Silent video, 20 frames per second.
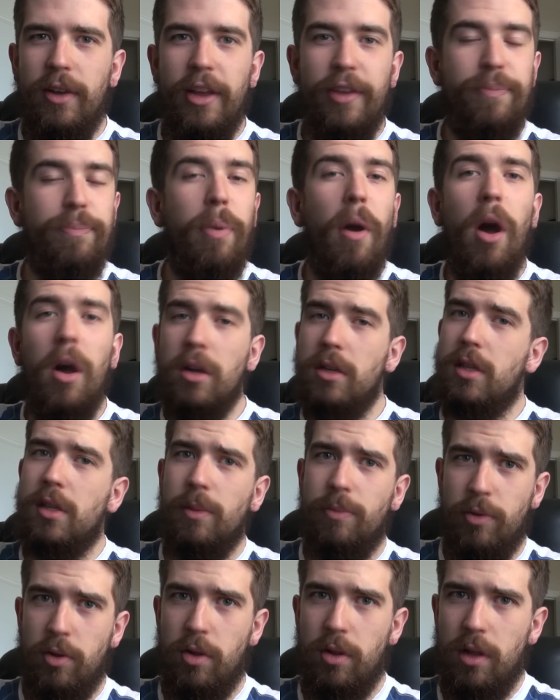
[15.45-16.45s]
if
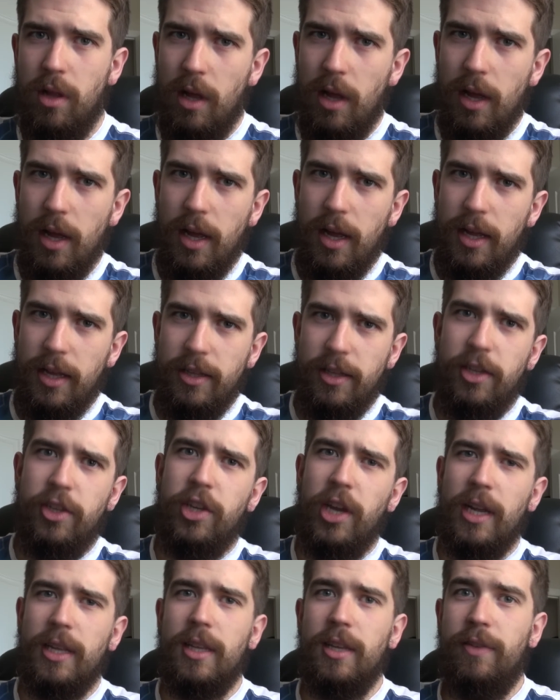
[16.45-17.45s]
possible, to
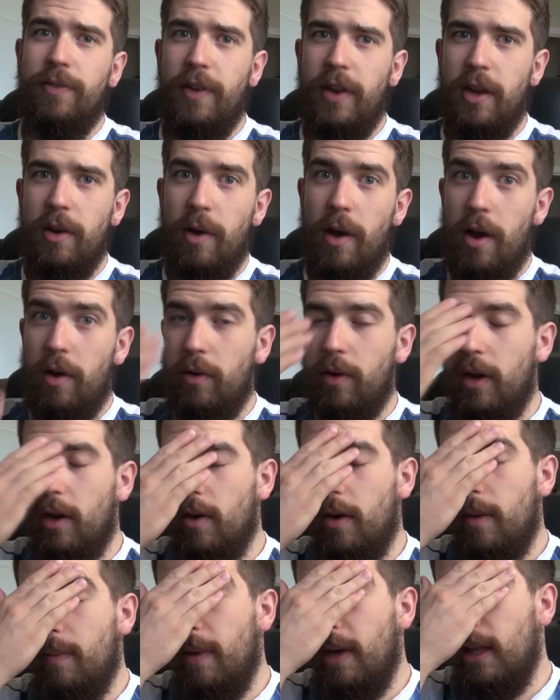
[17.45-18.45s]
check this video out. You
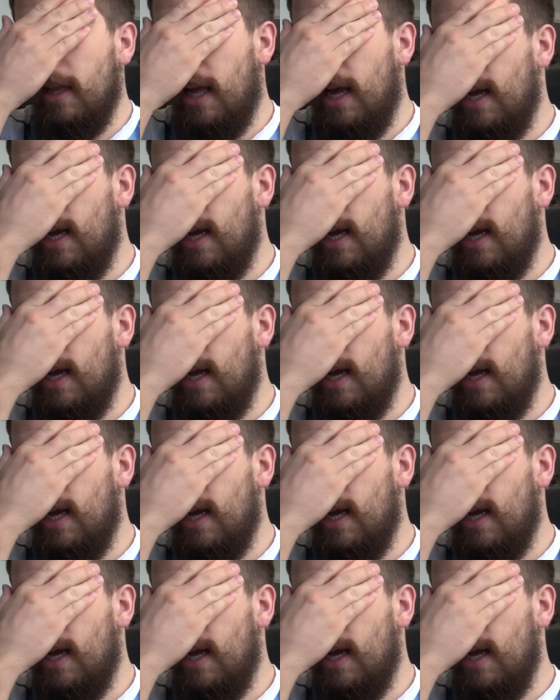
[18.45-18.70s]
know what I mean?